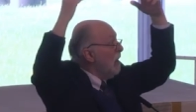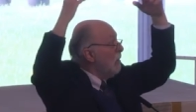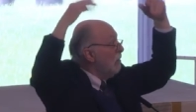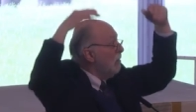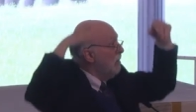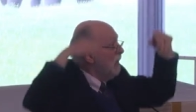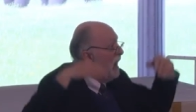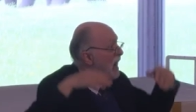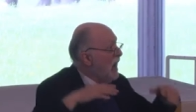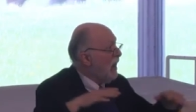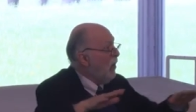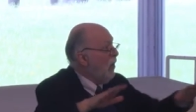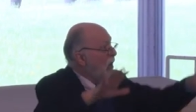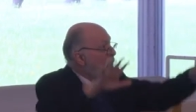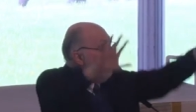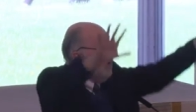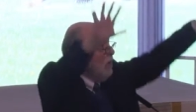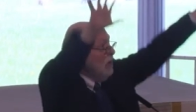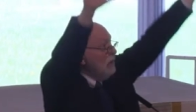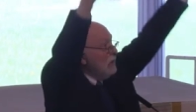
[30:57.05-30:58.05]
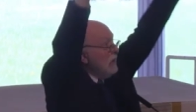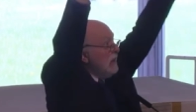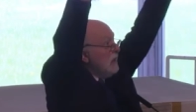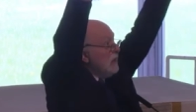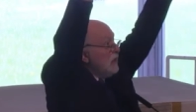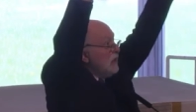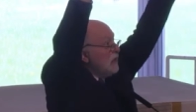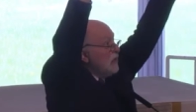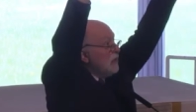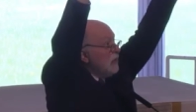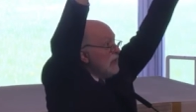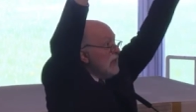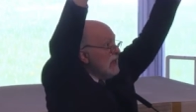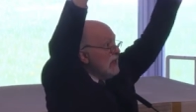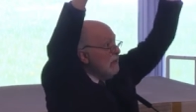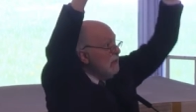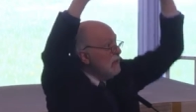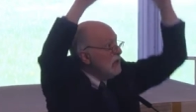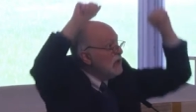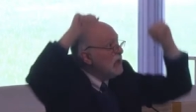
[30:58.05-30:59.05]
up by all these
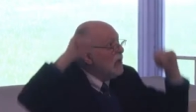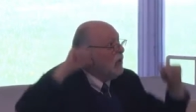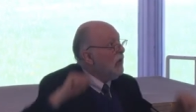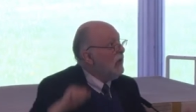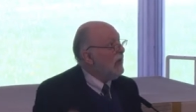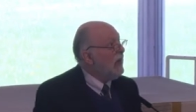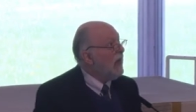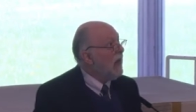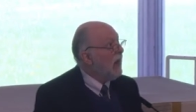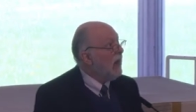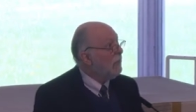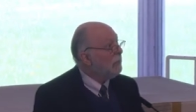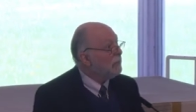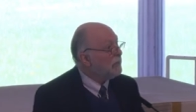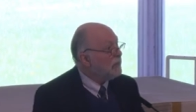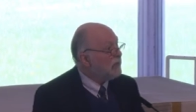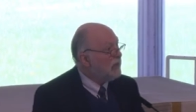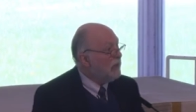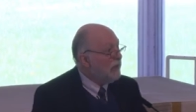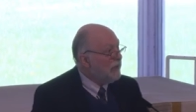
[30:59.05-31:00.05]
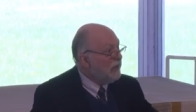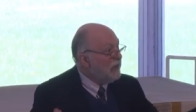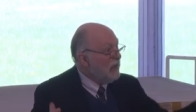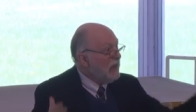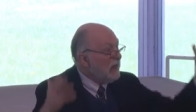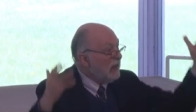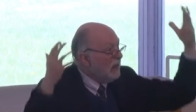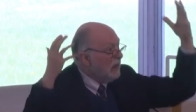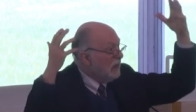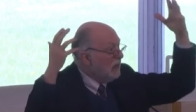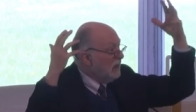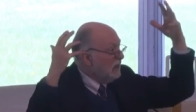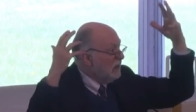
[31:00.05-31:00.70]
streams going up to think